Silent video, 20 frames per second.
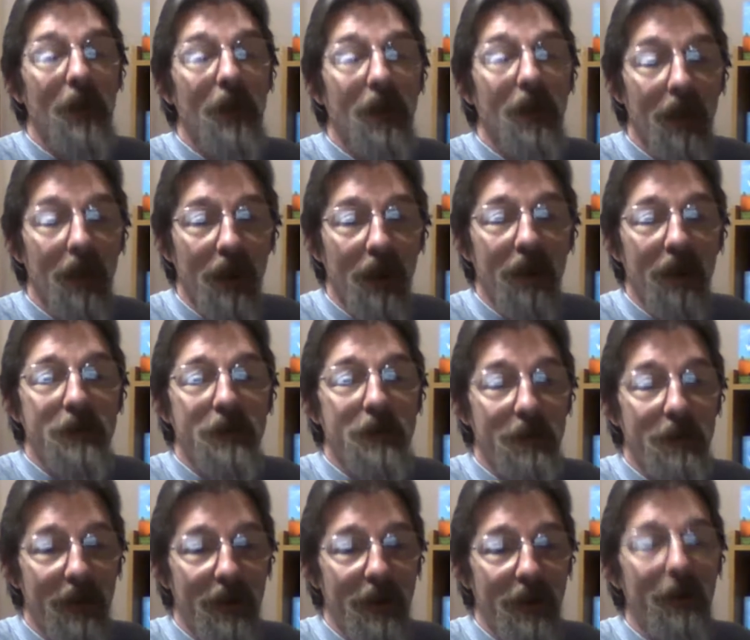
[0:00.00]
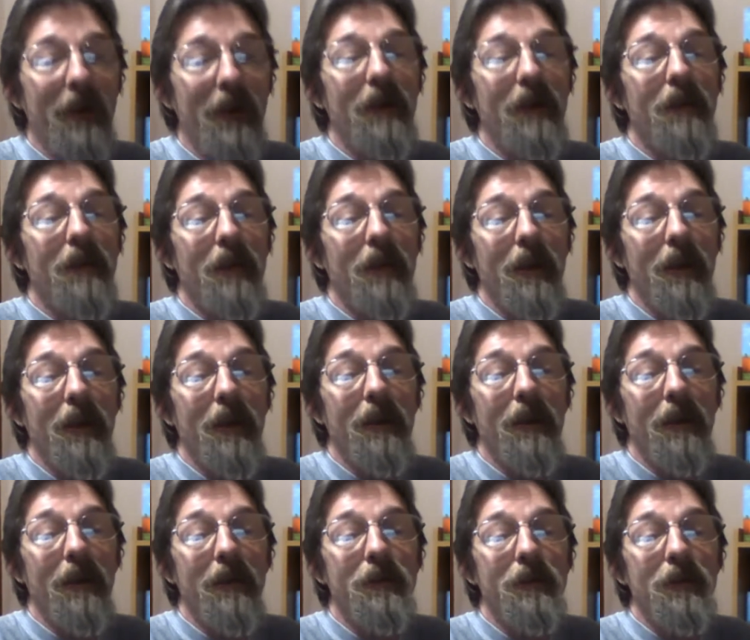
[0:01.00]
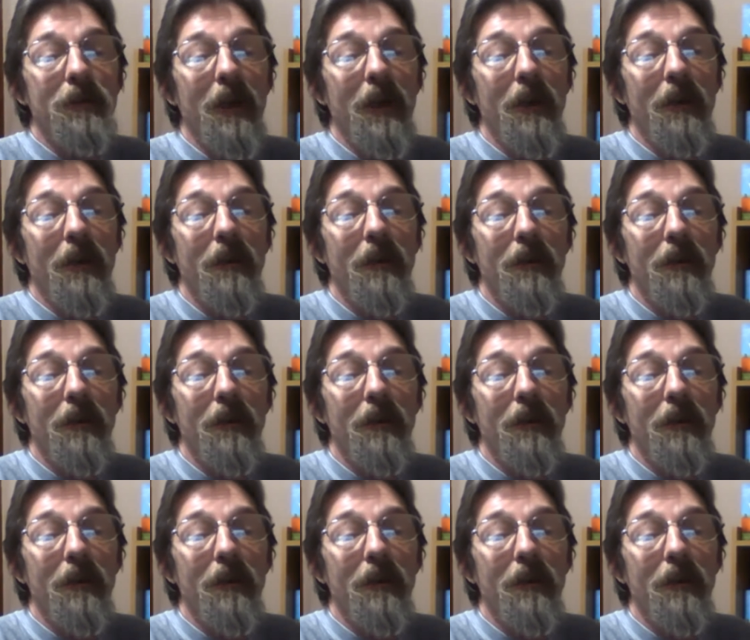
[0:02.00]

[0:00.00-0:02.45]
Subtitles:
it's really weird, and trying to